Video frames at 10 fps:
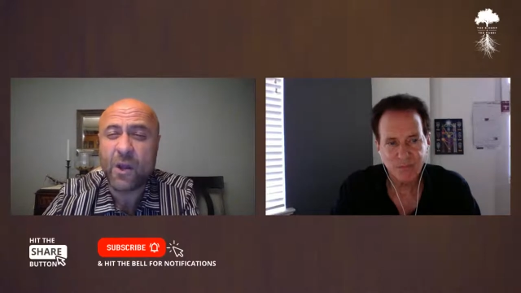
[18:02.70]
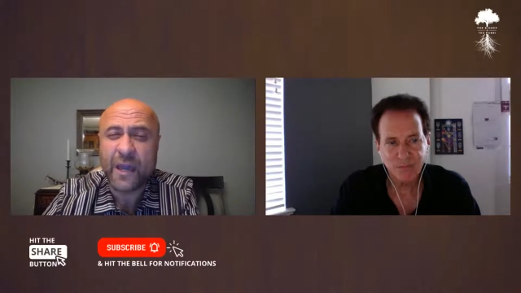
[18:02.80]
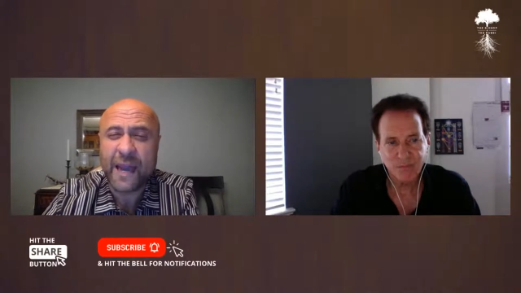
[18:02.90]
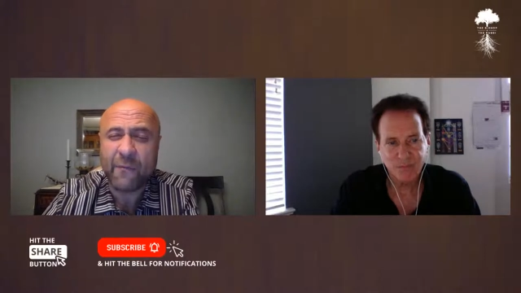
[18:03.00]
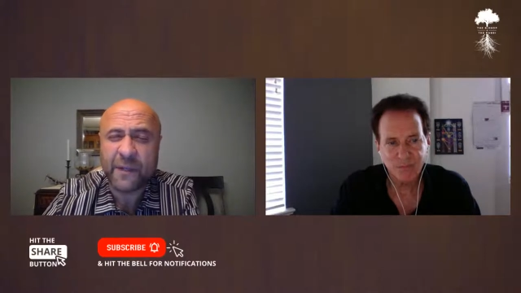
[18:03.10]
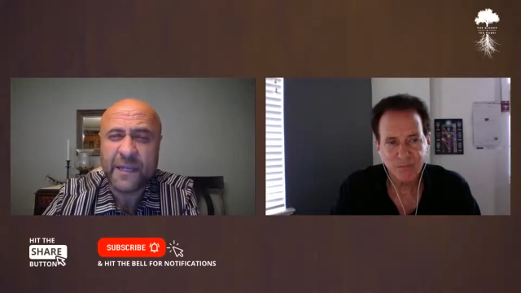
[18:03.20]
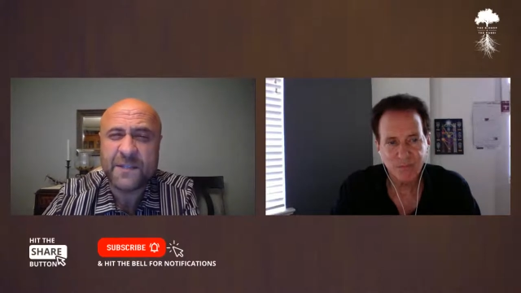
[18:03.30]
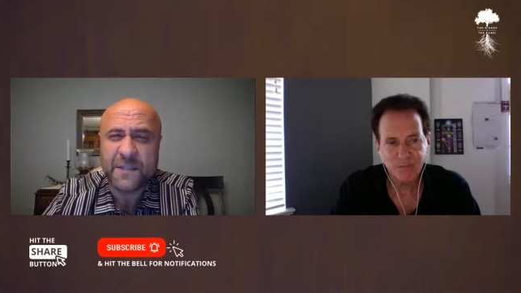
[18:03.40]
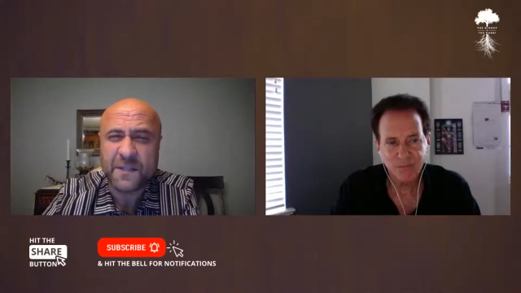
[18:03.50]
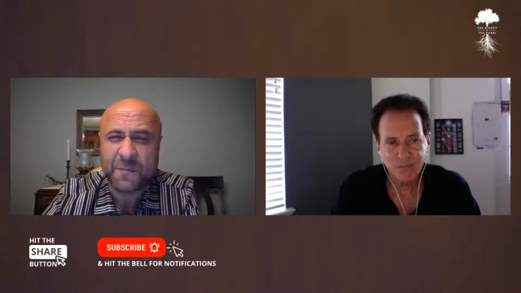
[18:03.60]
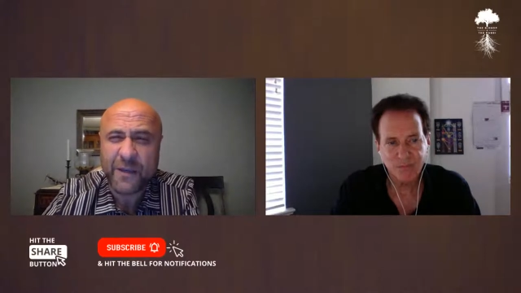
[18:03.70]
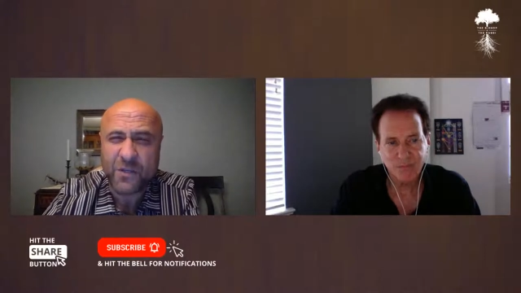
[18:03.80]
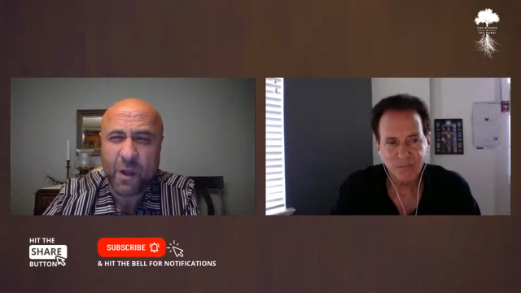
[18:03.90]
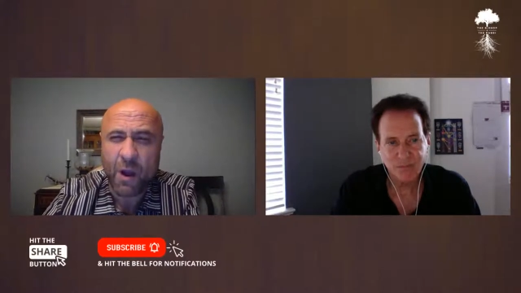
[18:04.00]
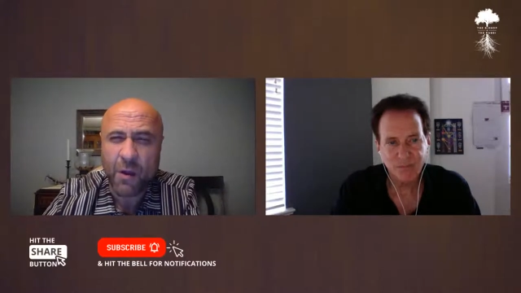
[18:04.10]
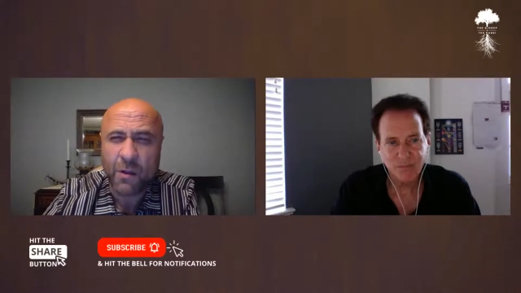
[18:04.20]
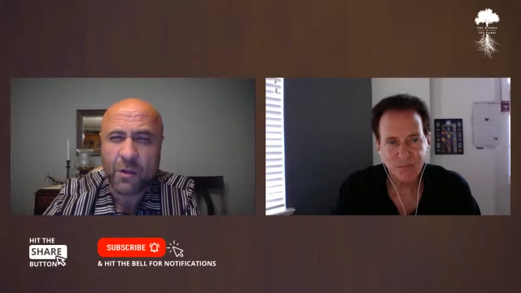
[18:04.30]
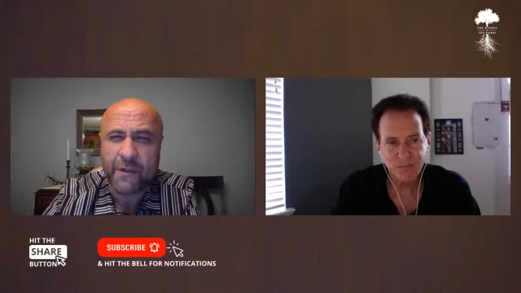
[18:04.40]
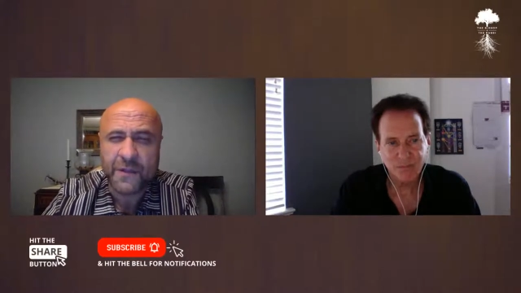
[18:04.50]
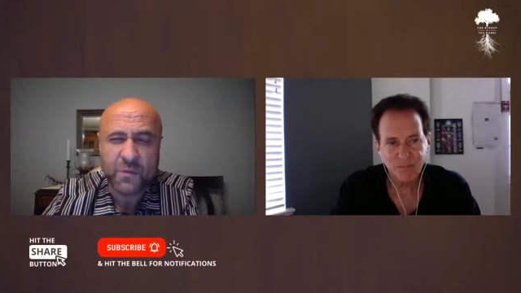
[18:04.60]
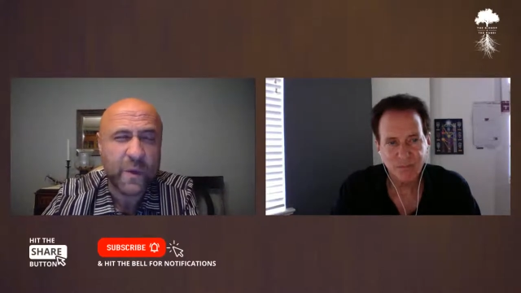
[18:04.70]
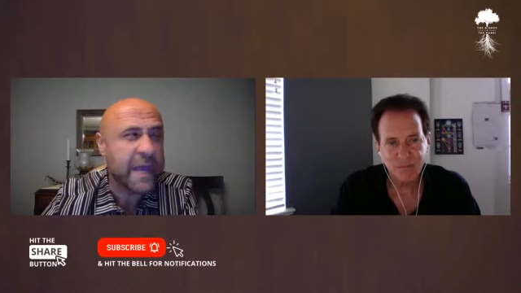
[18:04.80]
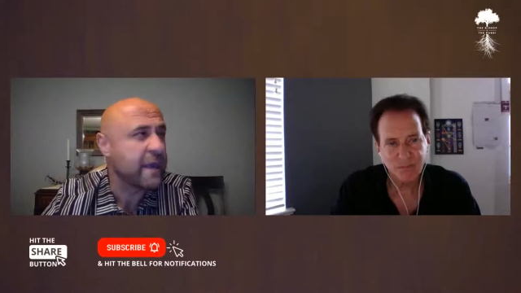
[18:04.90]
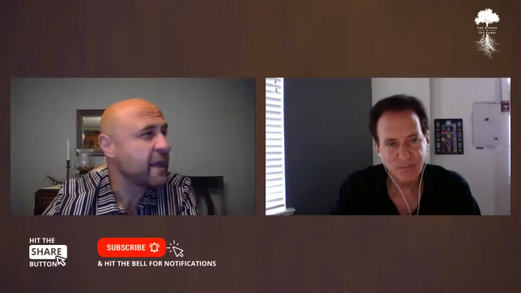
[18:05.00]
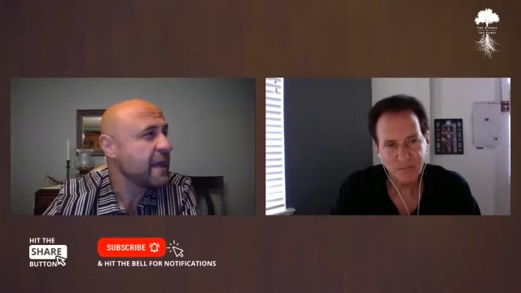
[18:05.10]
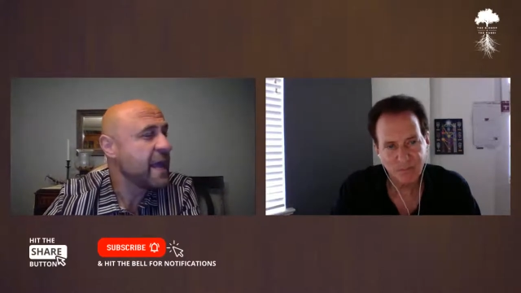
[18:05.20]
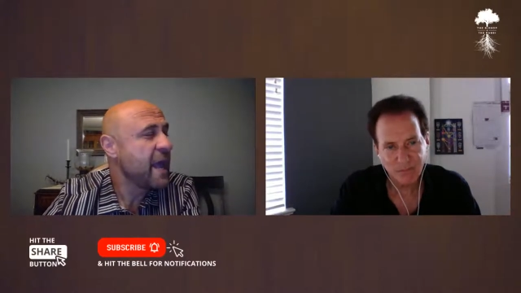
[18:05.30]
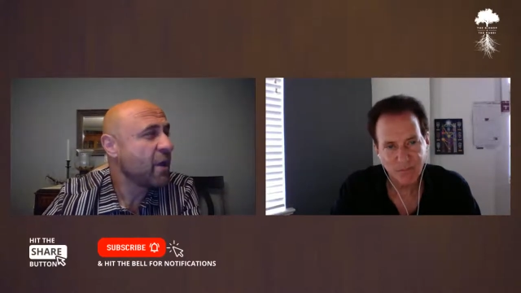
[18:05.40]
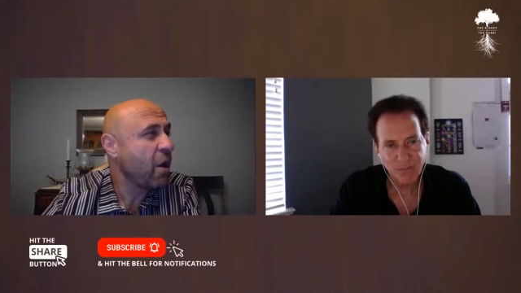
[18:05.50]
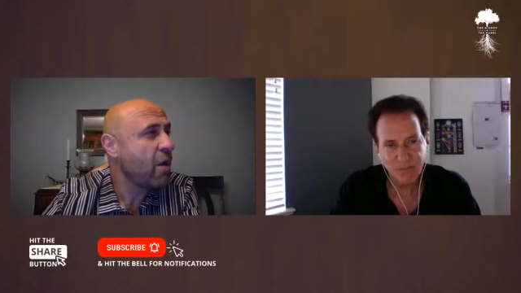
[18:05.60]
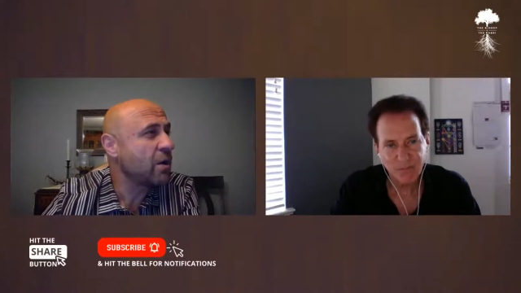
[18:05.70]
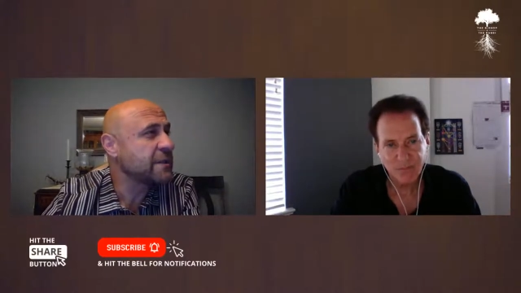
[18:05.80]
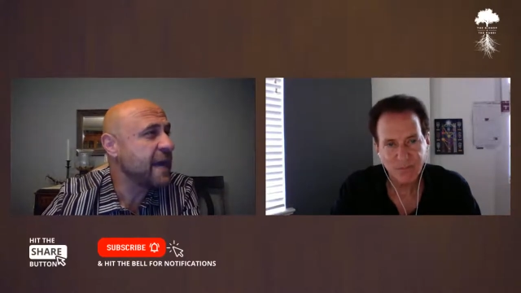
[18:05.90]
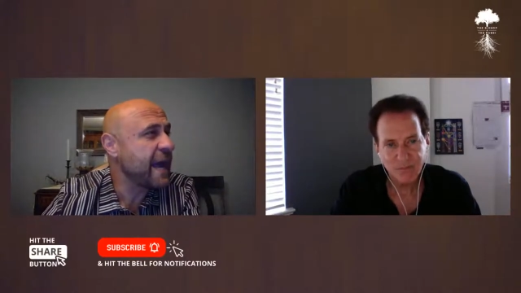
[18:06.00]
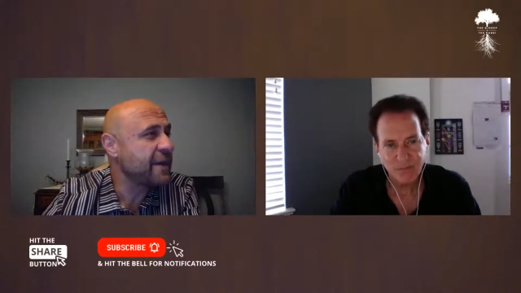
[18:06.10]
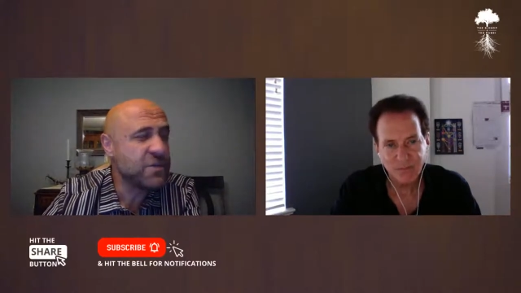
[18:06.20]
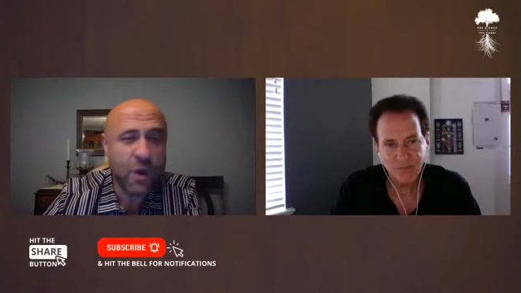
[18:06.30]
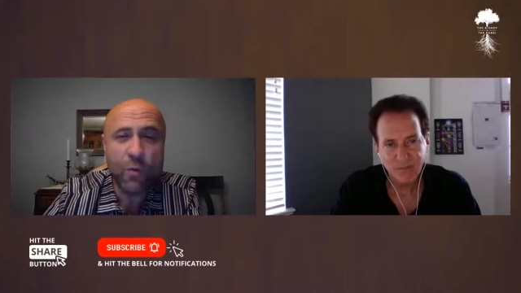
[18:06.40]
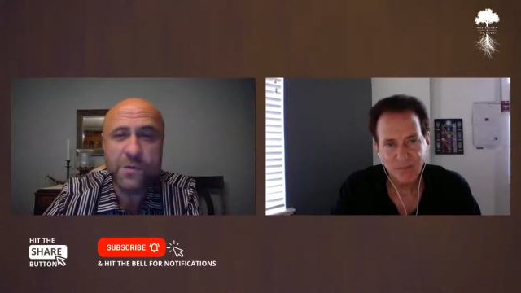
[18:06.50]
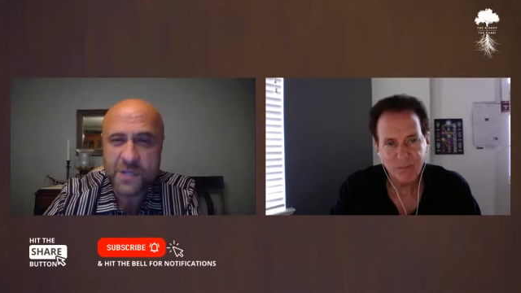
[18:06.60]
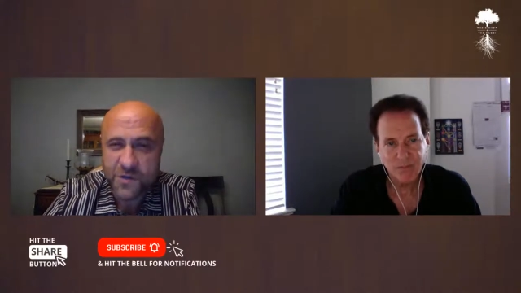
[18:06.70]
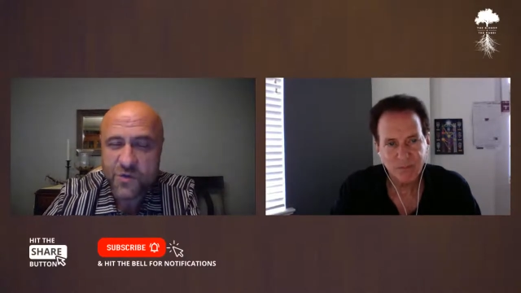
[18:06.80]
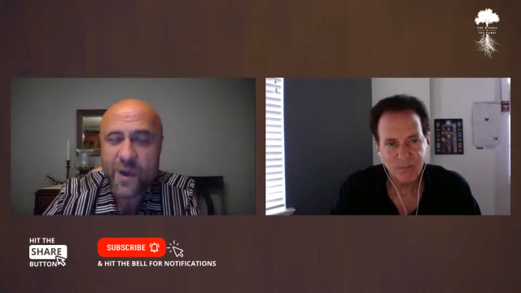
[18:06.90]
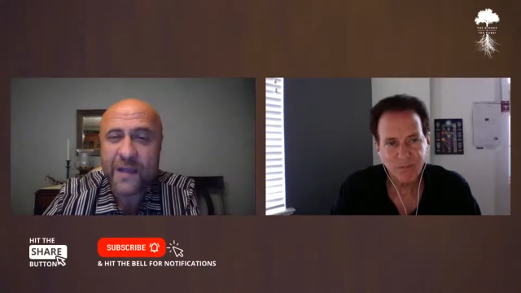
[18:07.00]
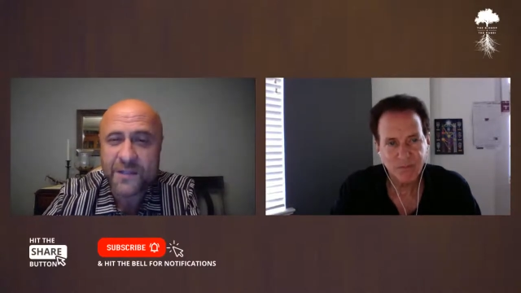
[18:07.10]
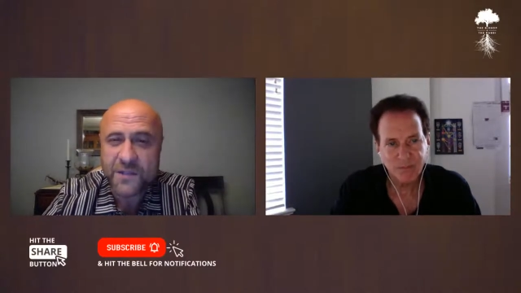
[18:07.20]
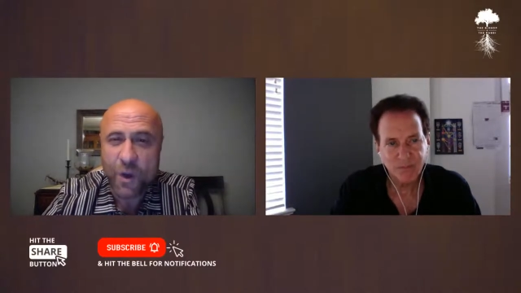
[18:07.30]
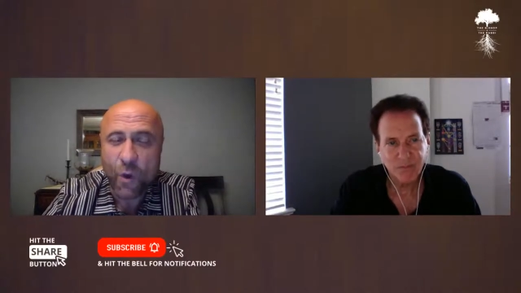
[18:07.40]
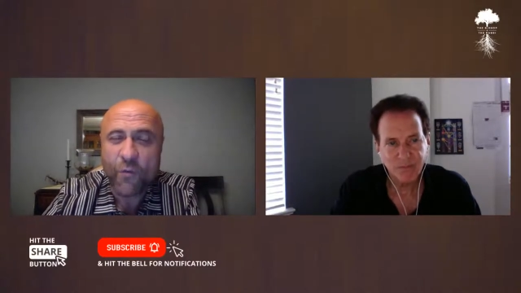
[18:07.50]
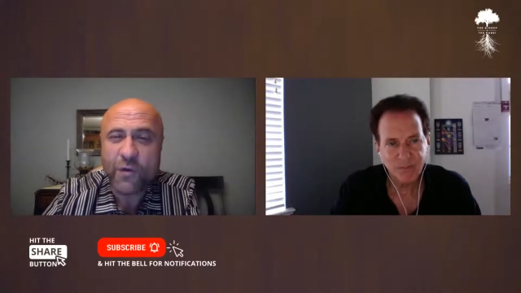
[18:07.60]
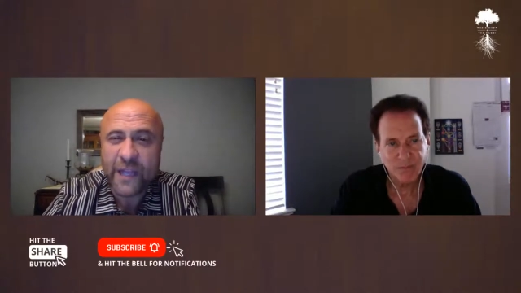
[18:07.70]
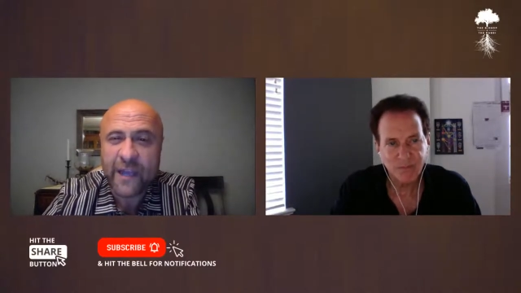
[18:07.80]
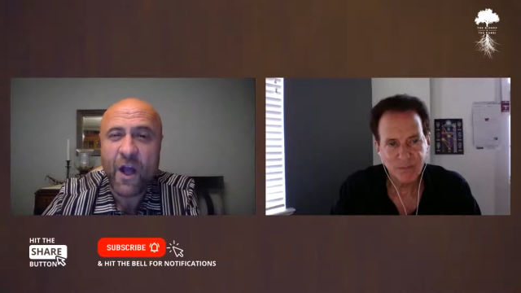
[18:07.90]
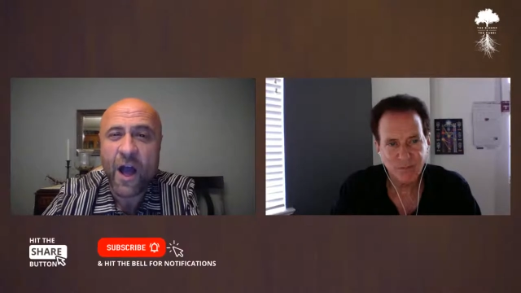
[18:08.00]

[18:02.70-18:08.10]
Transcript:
Speaker 1: looking. I released a special article this week called uh, Don't Trust Overly